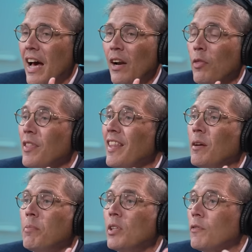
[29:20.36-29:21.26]
I don't think they
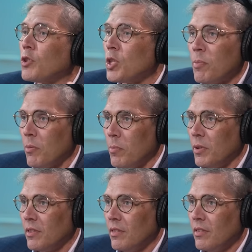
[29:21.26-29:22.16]
could build it for cheaper than we
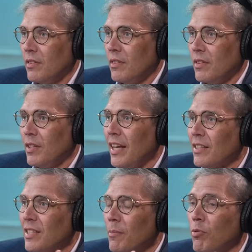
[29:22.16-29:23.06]
built it right. to get
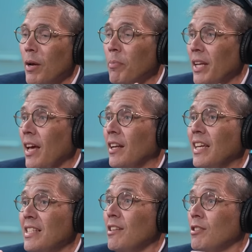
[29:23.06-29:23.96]
the same brand. But again,
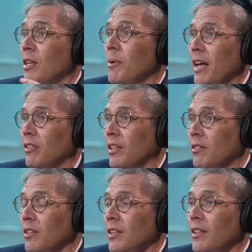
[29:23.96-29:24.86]
is there someone out
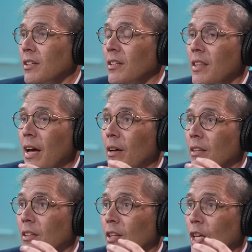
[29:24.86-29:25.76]
there that
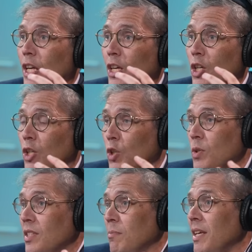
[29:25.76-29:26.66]
could
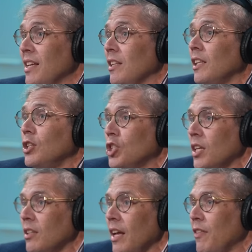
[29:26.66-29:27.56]
use me as a lead
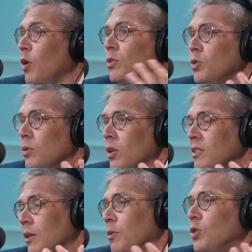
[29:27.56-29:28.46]
gen and the whole tool
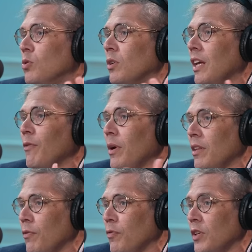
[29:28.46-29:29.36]
goes? Like when Google gave away
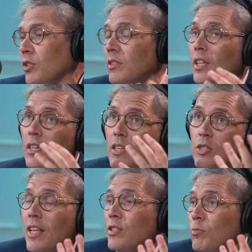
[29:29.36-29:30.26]
different features.
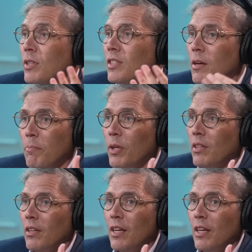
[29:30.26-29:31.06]
So that's a risk, but